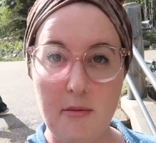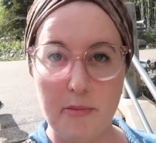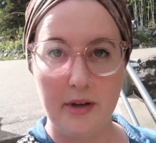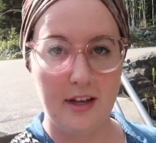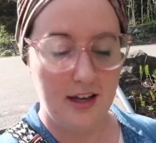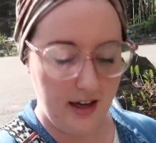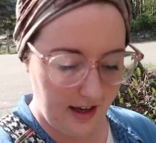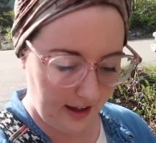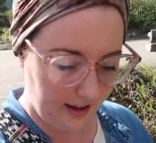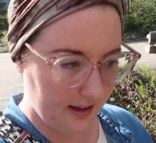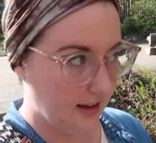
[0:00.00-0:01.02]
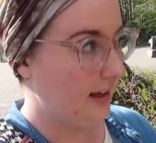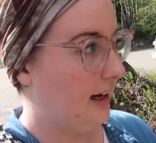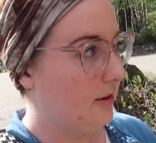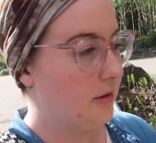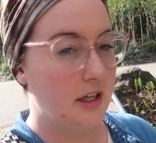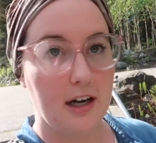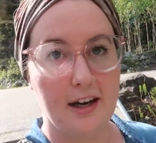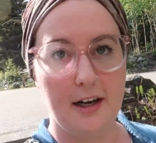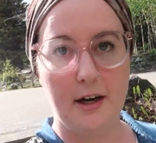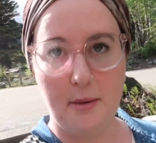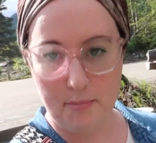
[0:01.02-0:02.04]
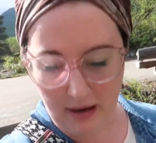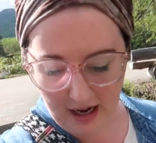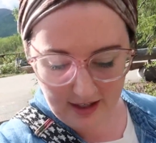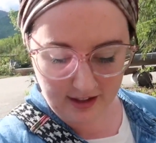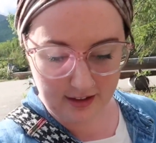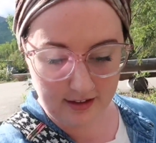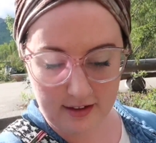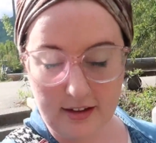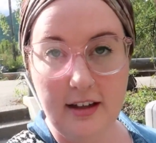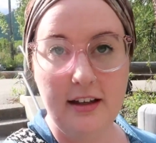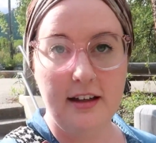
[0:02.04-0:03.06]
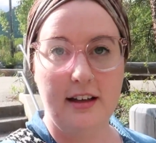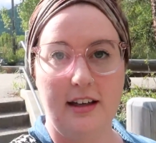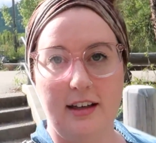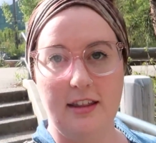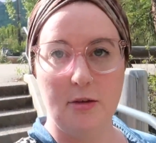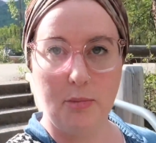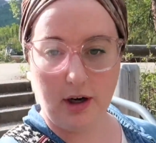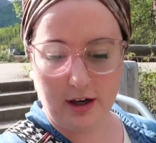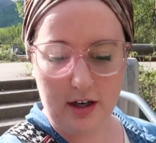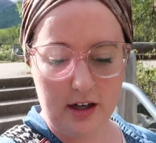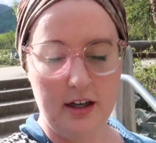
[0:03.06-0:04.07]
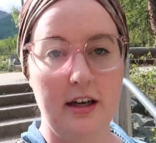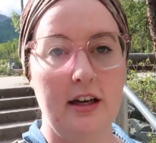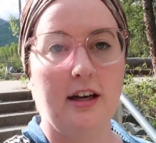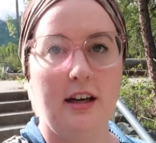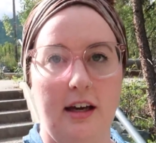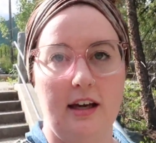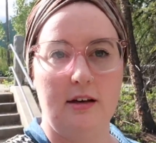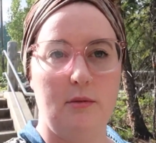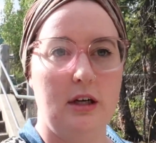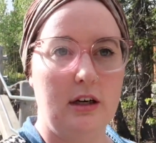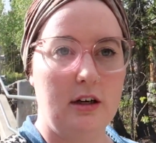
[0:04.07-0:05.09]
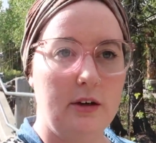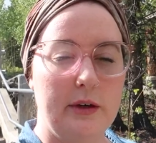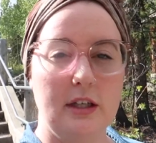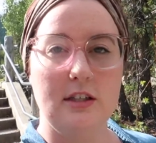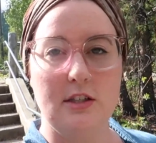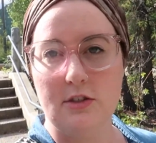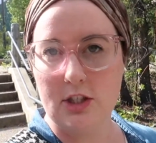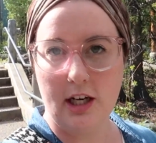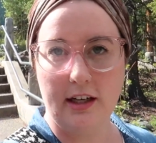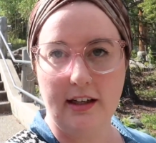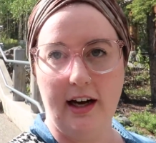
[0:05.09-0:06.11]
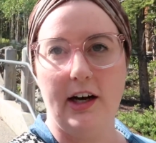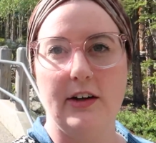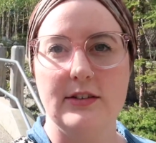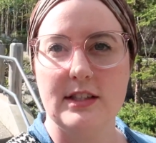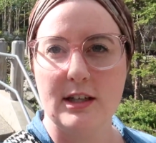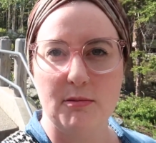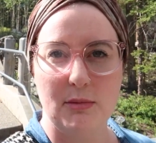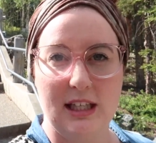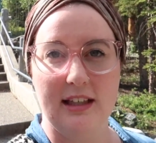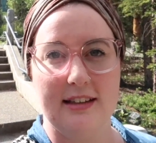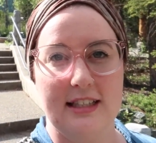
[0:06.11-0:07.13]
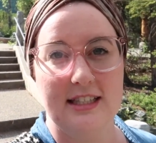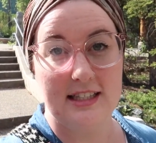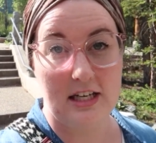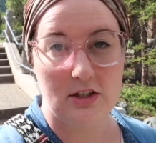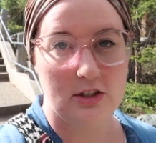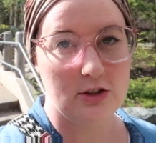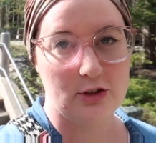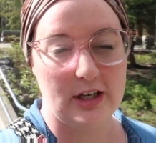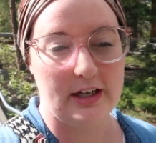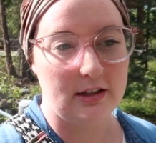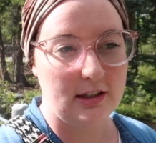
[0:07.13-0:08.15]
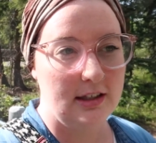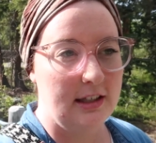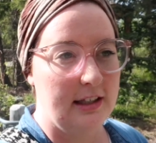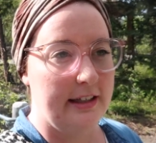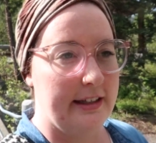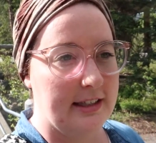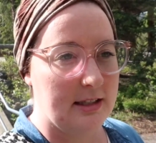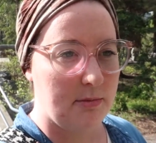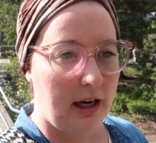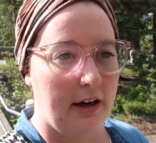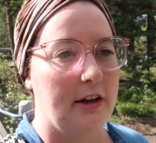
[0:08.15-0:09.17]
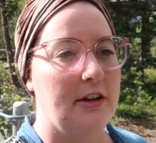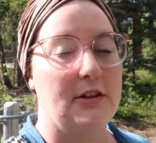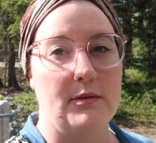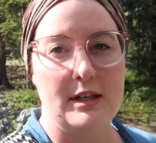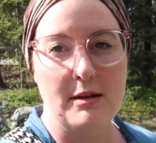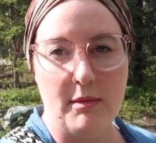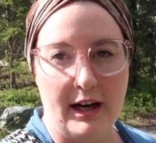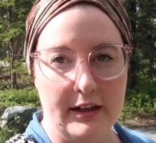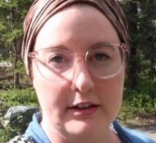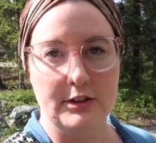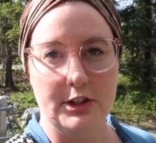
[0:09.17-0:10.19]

up, and now we are back in the park and we are going to check out McKinley Station Trail. It's about a 3-mile